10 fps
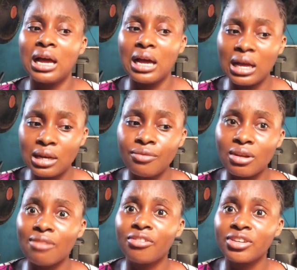And if you
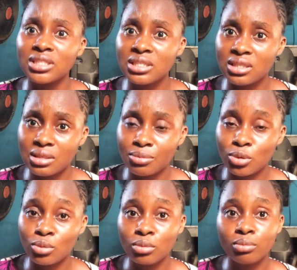have criticism
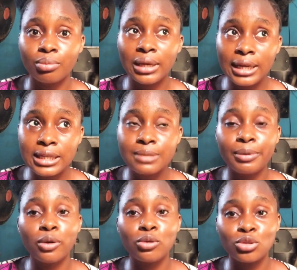too, please
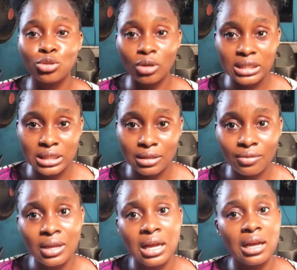be
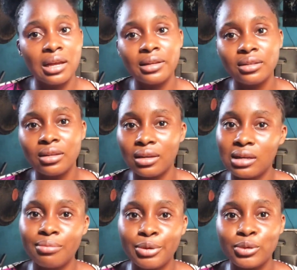constructive and
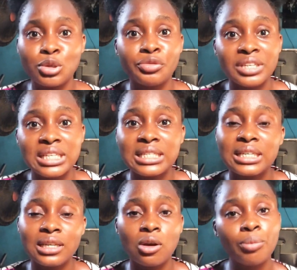let me also read it
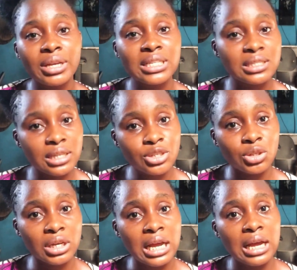in the comment
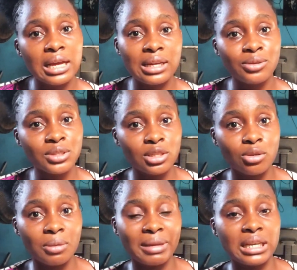section. And I will see
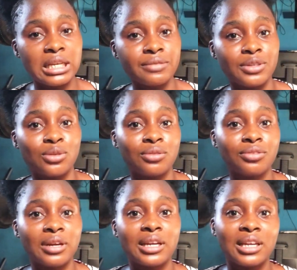you in my next video
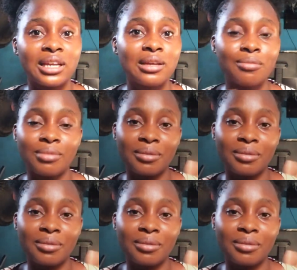on Friday. Bye